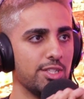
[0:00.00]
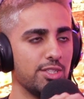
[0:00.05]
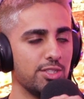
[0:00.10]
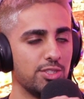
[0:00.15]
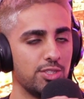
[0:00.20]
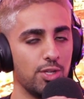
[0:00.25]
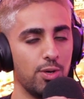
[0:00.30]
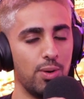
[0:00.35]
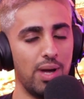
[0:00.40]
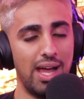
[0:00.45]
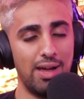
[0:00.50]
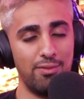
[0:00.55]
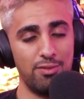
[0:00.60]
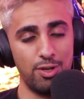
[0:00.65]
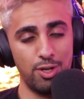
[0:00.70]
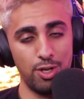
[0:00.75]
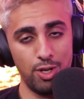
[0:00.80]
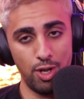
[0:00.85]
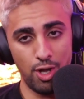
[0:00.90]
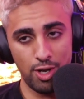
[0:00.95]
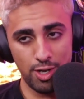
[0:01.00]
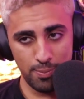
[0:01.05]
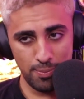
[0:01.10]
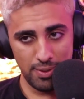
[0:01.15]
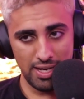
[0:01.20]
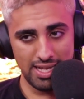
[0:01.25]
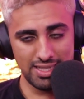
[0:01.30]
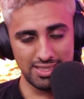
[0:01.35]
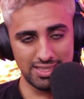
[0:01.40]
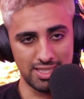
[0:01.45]
So I have a lot of
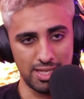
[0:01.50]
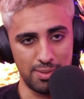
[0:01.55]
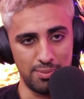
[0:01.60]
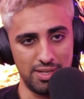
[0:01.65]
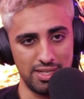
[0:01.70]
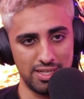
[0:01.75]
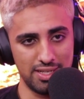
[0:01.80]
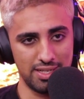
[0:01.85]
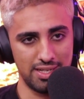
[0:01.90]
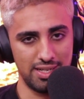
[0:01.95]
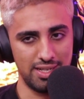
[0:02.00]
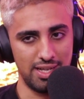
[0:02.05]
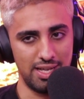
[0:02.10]
plans coming.